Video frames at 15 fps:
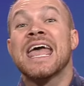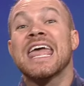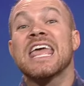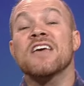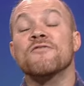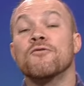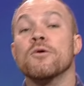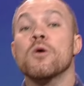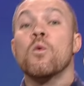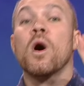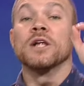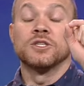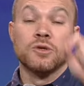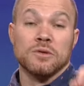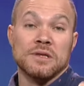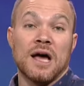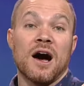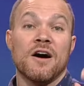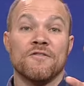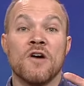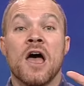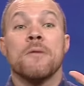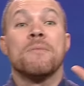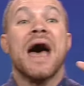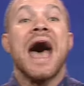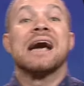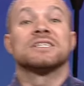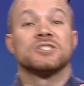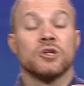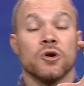If we want to love,
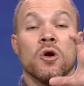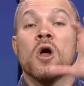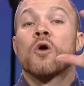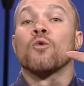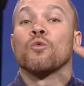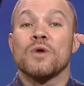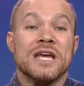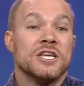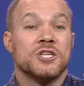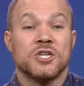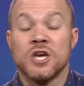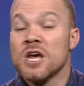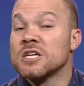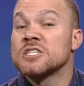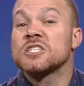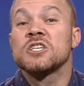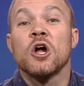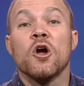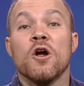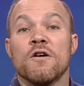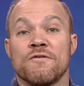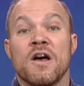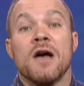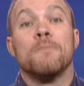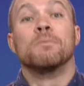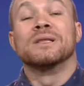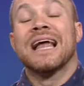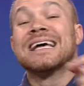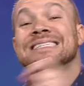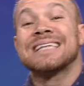pastor, reach, serve,
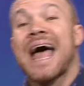bless